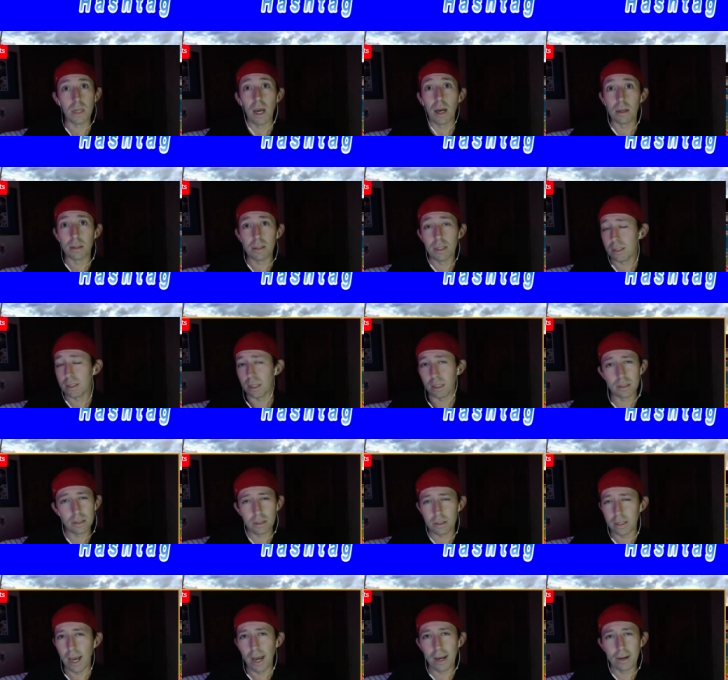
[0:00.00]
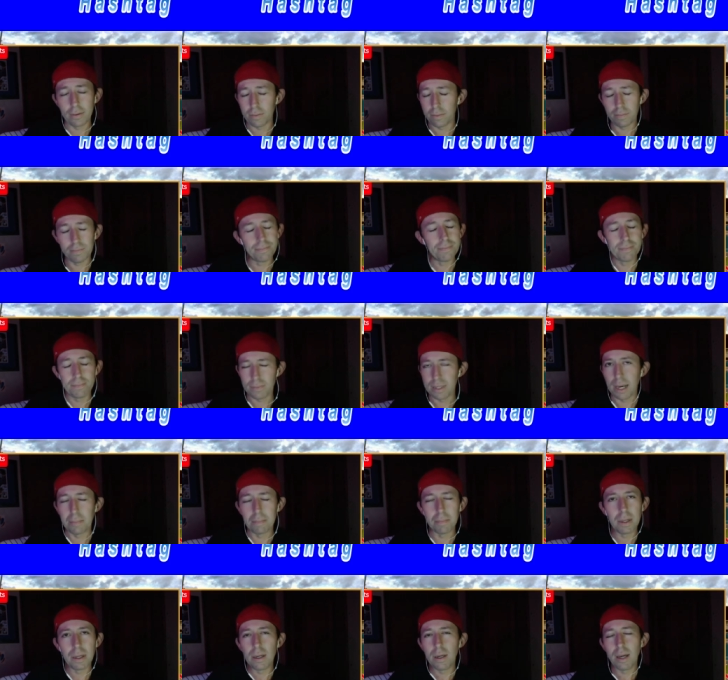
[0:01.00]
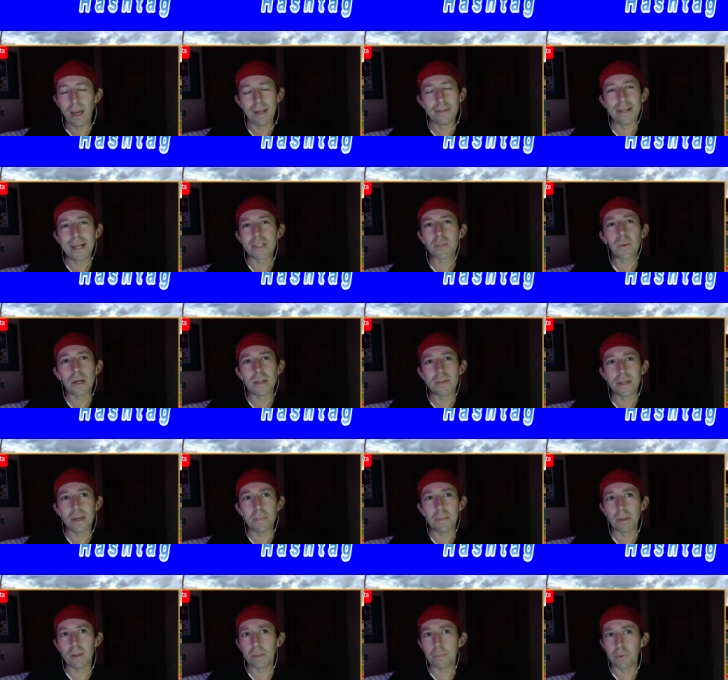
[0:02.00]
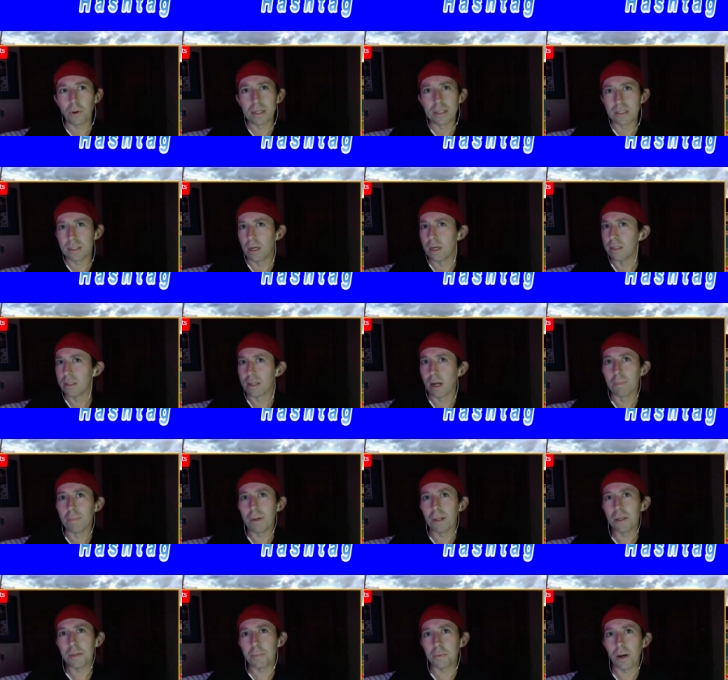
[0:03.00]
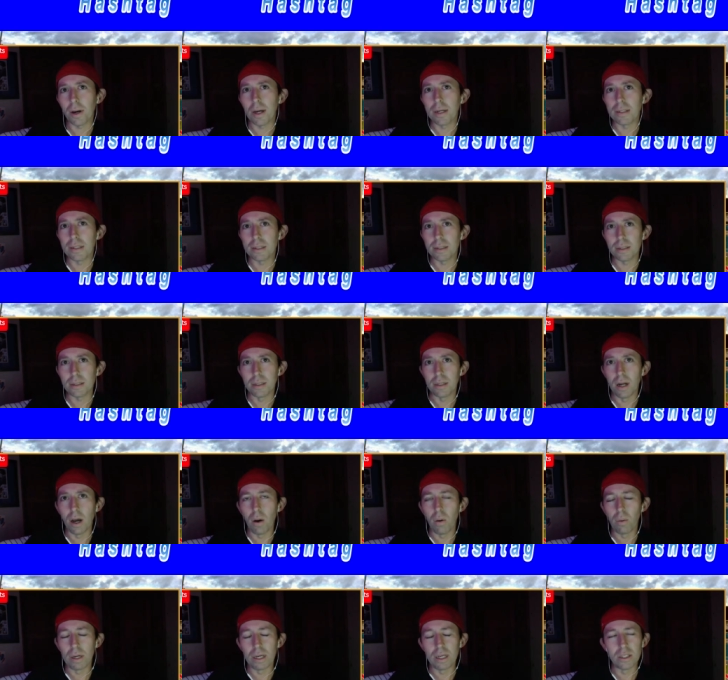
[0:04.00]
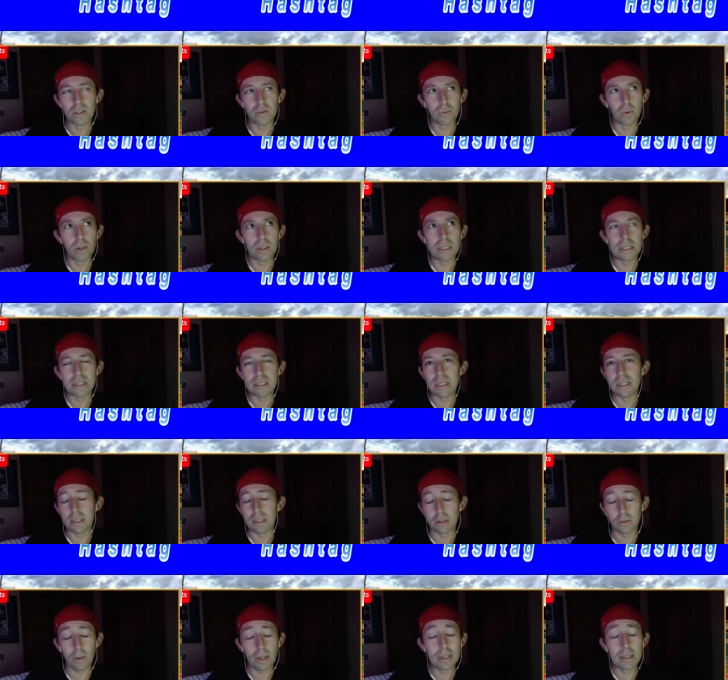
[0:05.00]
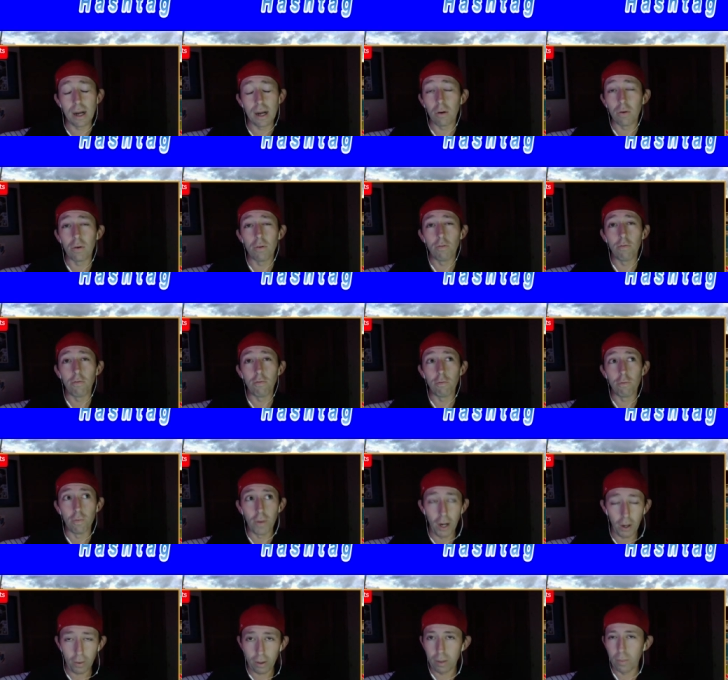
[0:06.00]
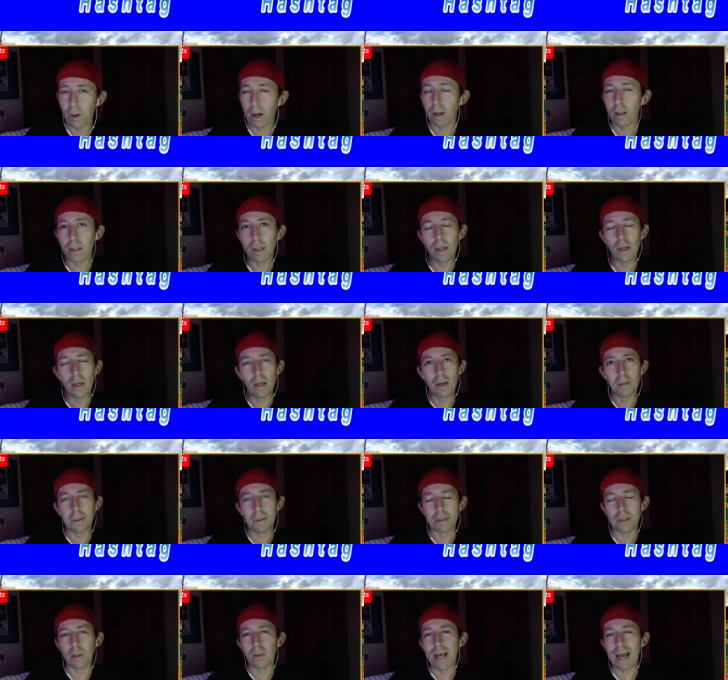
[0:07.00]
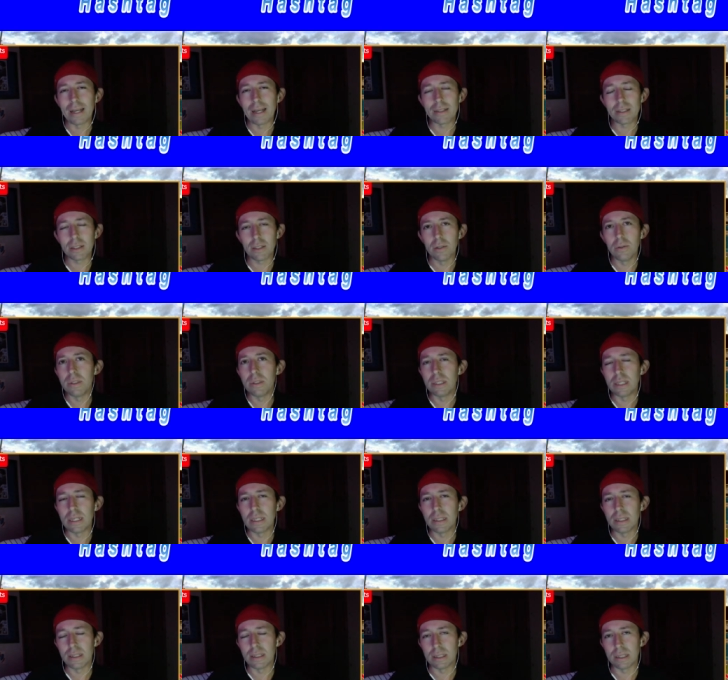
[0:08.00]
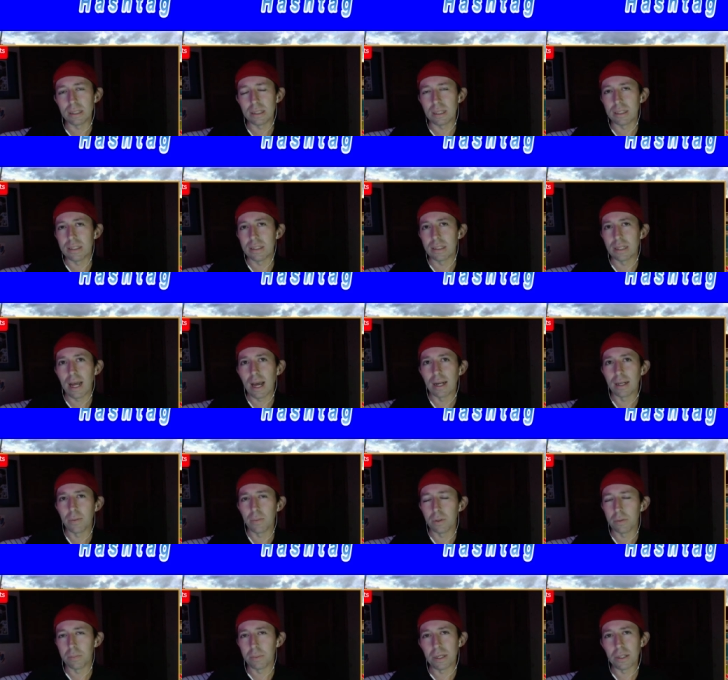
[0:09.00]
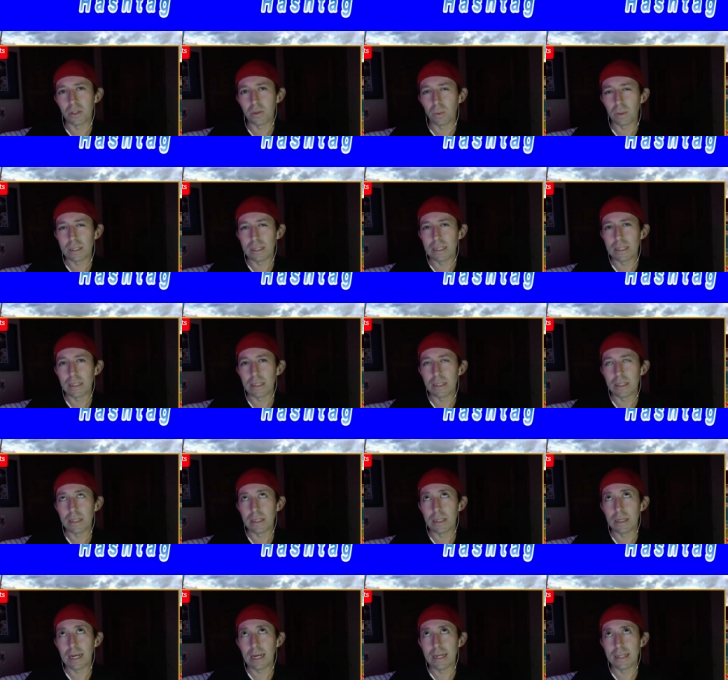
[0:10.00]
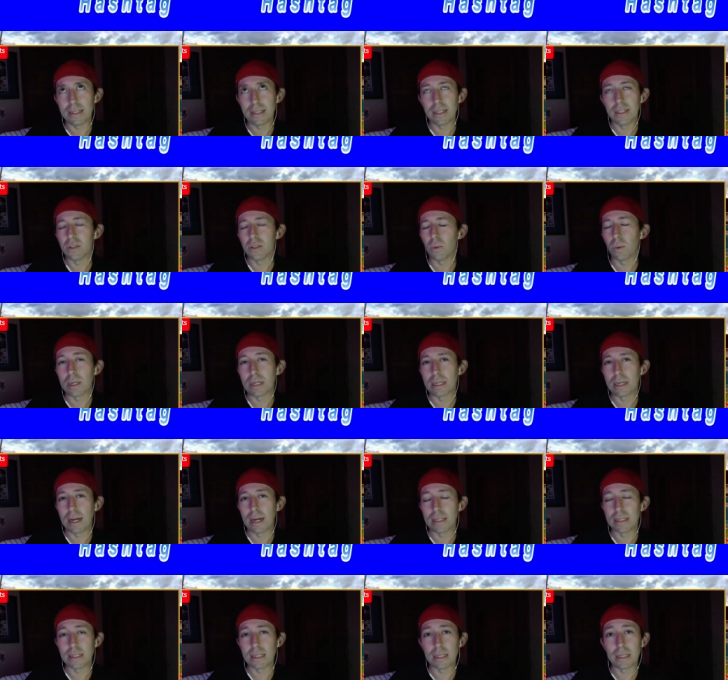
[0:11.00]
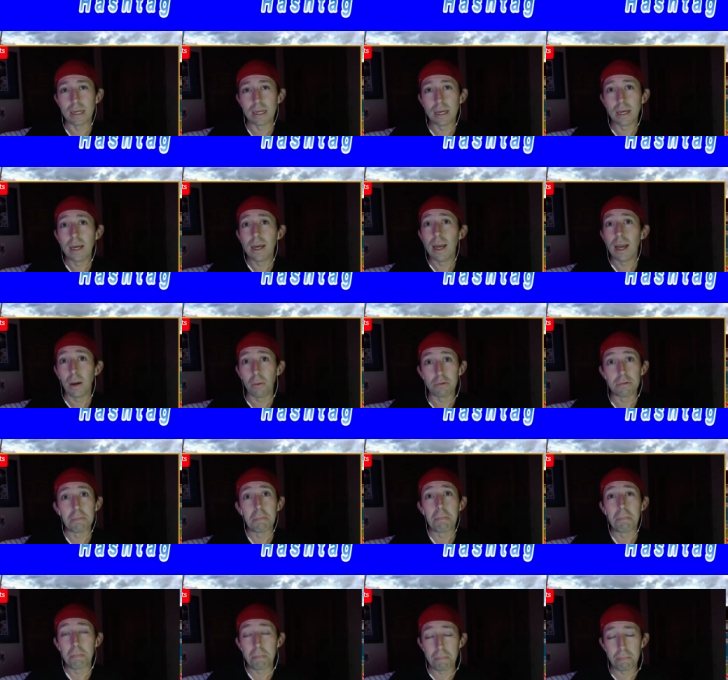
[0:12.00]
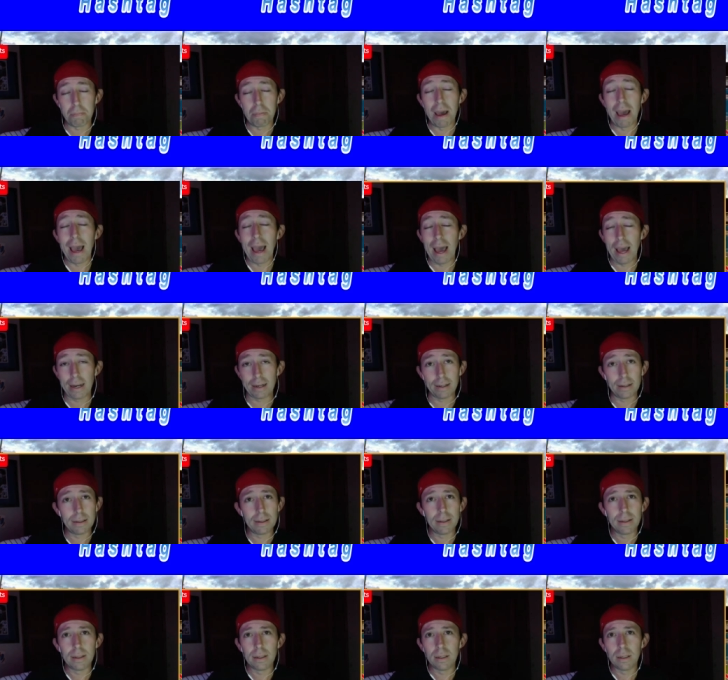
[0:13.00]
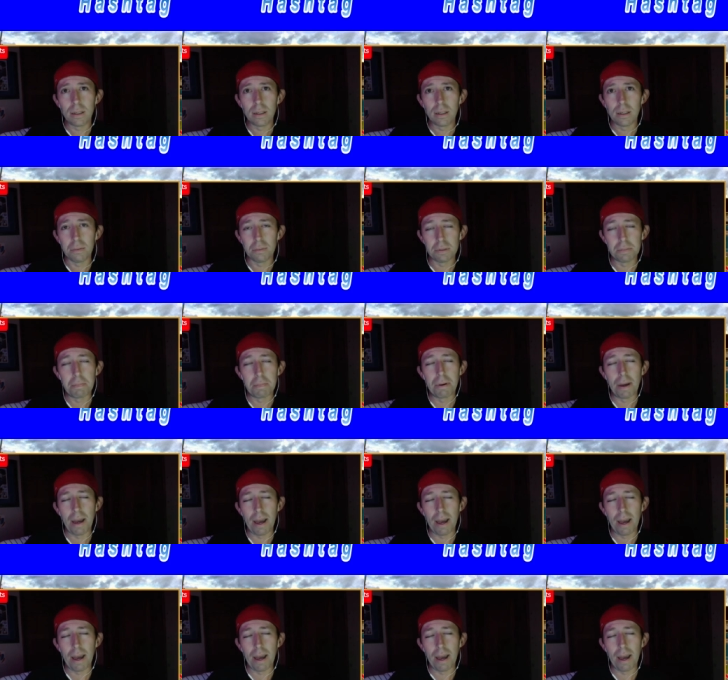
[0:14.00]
Yeah, this is this is yeah, what you're getting. Yep. Yeah and that's what I think Billy Price does. Now, Billy Price, you know, his rookie season graded out very well, but the last two seasons in Cincinnati would be 2018, 2019. It was yeah. bad. Yeah. Was bad.